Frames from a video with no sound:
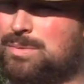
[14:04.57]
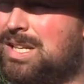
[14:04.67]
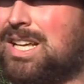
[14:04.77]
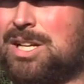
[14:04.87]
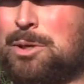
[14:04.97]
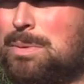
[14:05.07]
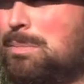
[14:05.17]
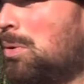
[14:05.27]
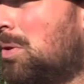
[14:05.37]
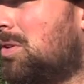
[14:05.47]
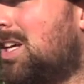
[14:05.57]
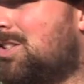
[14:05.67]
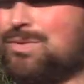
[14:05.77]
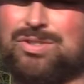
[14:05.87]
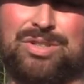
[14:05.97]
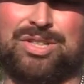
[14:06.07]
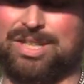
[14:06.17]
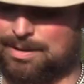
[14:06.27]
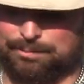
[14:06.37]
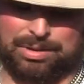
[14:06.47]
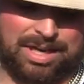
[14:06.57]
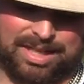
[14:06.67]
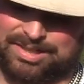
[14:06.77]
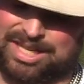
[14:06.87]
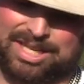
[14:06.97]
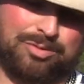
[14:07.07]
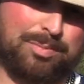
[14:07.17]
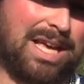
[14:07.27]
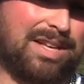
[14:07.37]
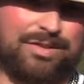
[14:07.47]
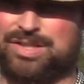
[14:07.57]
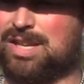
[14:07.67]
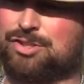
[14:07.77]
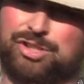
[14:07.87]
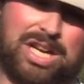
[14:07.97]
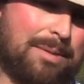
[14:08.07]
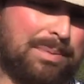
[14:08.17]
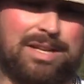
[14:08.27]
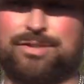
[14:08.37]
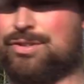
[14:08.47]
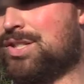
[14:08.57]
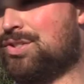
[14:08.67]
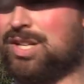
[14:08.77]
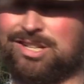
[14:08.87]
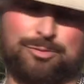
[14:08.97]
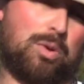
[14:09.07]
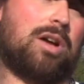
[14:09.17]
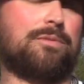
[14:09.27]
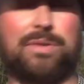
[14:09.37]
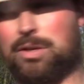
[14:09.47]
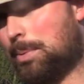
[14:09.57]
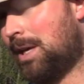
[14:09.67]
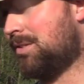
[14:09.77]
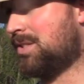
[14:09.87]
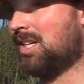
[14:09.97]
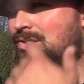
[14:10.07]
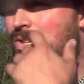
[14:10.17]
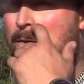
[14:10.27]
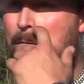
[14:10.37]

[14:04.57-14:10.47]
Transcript: It ain't going to be boring, that's for sure. You're going to have broadhead tests, pattern tests, shot penetration tests, waterfowl pattern tests,